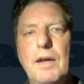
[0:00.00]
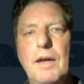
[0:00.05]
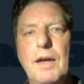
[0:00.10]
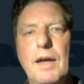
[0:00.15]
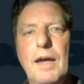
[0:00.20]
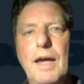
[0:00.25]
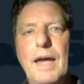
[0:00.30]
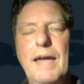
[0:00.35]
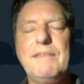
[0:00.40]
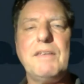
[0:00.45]

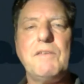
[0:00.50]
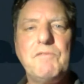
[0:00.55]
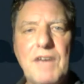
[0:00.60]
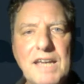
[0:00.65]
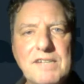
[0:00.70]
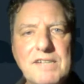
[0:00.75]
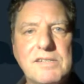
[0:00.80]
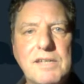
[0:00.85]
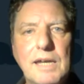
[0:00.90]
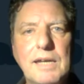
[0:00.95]
And
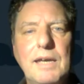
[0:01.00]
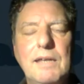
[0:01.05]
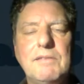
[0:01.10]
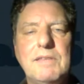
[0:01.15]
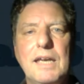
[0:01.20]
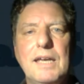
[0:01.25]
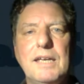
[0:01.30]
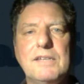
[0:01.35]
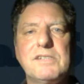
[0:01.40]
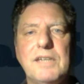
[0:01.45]
investing in
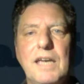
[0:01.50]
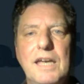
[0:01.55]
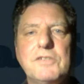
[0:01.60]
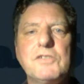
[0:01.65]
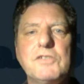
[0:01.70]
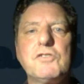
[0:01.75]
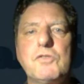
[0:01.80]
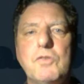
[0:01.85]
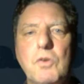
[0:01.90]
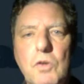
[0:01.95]
this
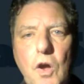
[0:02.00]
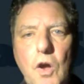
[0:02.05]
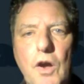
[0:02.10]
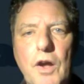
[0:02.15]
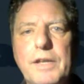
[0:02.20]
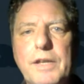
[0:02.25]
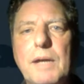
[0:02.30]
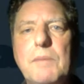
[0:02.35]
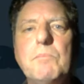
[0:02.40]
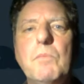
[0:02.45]
is to
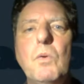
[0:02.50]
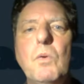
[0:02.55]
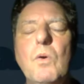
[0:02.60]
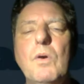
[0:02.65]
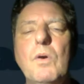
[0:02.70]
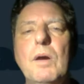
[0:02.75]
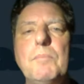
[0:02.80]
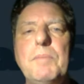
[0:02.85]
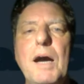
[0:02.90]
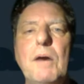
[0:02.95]
learning
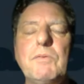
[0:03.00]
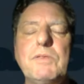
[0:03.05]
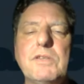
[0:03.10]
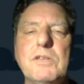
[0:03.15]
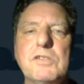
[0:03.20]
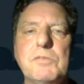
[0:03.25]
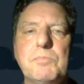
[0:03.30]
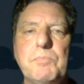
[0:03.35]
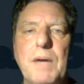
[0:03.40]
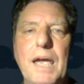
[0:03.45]
more about
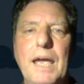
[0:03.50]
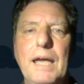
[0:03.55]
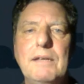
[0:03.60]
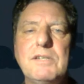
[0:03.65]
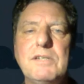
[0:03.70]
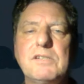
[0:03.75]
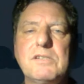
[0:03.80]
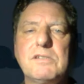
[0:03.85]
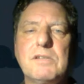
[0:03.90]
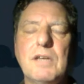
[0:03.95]
the
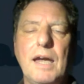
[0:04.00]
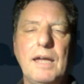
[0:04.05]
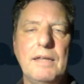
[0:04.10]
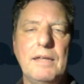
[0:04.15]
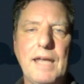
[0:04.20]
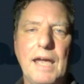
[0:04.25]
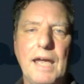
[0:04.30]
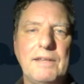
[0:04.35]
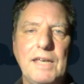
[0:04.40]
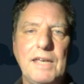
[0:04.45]
space
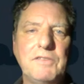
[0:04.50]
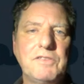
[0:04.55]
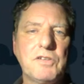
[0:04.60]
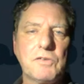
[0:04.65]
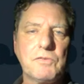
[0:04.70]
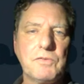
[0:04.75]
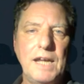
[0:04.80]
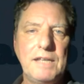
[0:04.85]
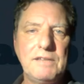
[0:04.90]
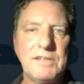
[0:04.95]
and
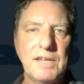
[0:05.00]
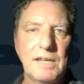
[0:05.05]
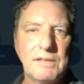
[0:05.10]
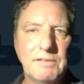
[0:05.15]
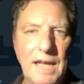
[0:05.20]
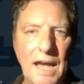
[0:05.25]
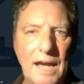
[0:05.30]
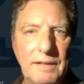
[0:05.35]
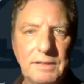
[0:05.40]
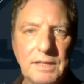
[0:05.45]
integrating
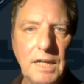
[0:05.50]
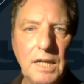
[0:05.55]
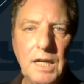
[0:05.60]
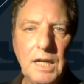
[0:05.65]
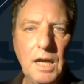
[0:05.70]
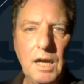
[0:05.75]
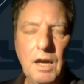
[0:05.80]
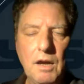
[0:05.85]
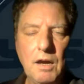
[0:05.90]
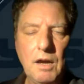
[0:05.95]
that,
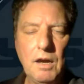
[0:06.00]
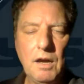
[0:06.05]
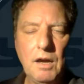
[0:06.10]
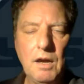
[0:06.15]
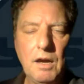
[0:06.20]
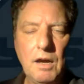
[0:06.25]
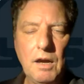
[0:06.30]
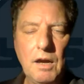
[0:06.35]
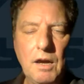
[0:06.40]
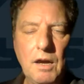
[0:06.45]

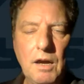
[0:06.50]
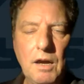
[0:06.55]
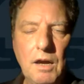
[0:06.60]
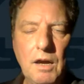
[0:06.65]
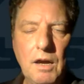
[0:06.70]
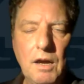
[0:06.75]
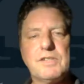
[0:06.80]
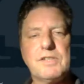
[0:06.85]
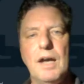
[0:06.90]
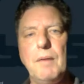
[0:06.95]
for
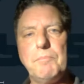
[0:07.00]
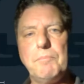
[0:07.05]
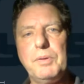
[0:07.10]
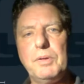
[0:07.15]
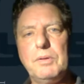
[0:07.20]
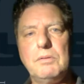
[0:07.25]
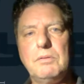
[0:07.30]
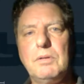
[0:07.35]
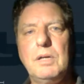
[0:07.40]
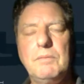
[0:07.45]

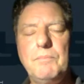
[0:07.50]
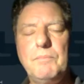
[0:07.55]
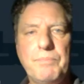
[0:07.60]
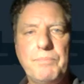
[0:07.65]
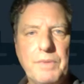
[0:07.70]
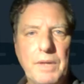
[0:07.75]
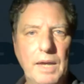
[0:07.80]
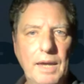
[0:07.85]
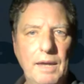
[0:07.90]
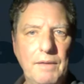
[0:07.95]
example,
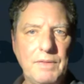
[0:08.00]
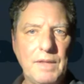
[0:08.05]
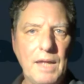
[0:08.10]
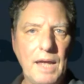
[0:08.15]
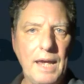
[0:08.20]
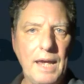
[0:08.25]
in